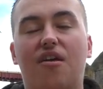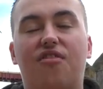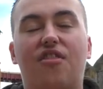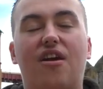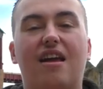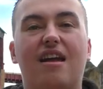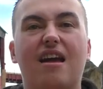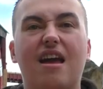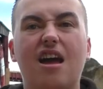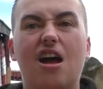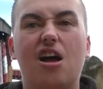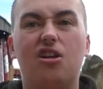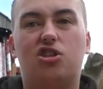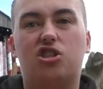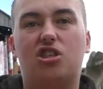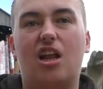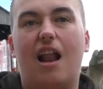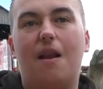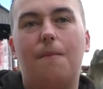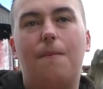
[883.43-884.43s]
I think
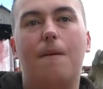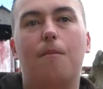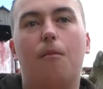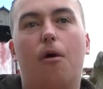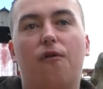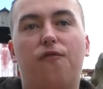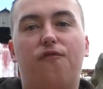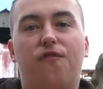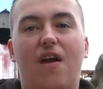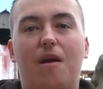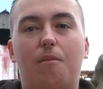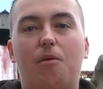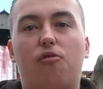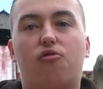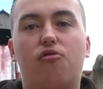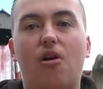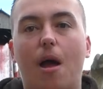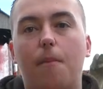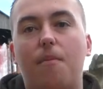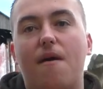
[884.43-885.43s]
just add a bit more
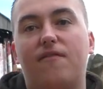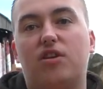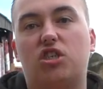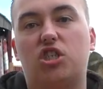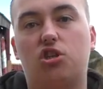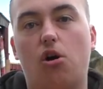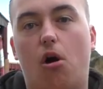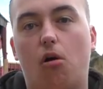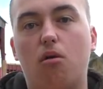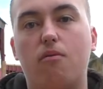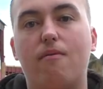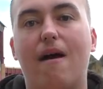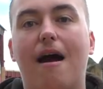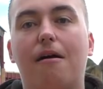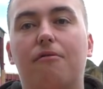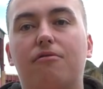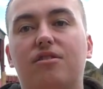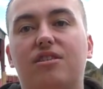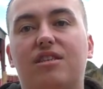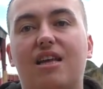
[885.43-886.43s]
theming, create a bit of a story
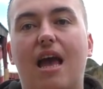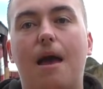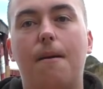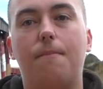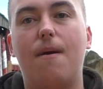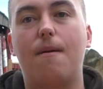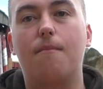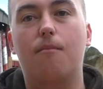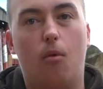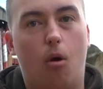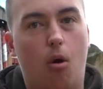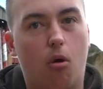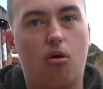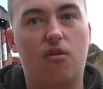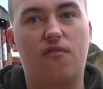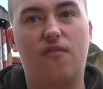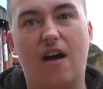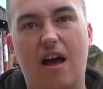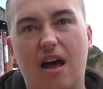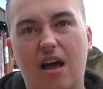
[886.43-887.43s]
around it, a bit
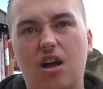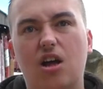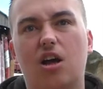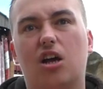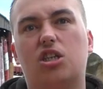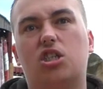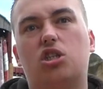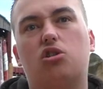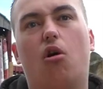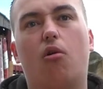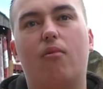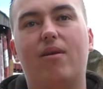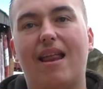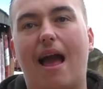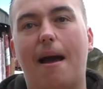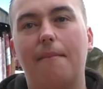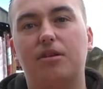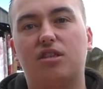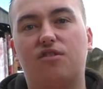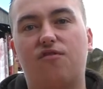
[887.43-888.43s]
more of a, a
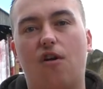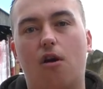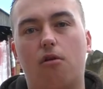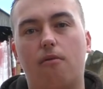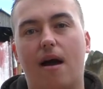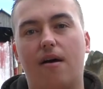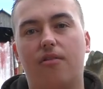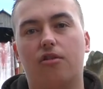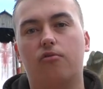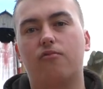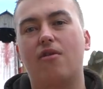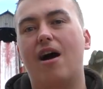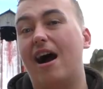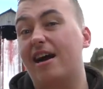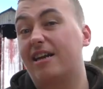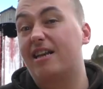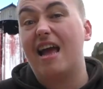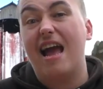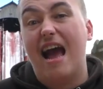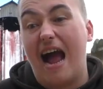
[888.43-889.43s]
storied atmosphere around the
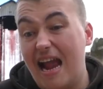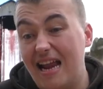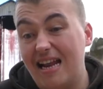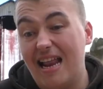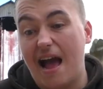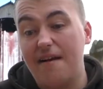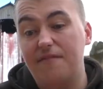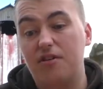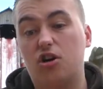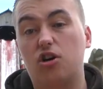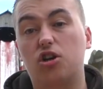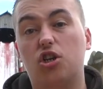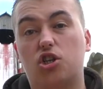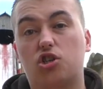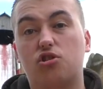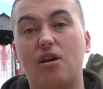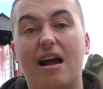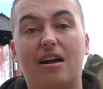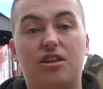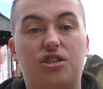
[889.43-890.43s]
ride, and it'd have a good
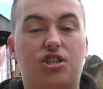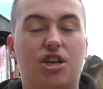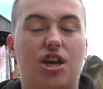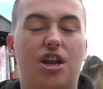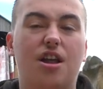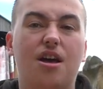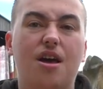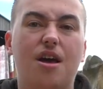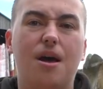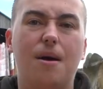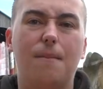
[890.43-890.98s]
attraction.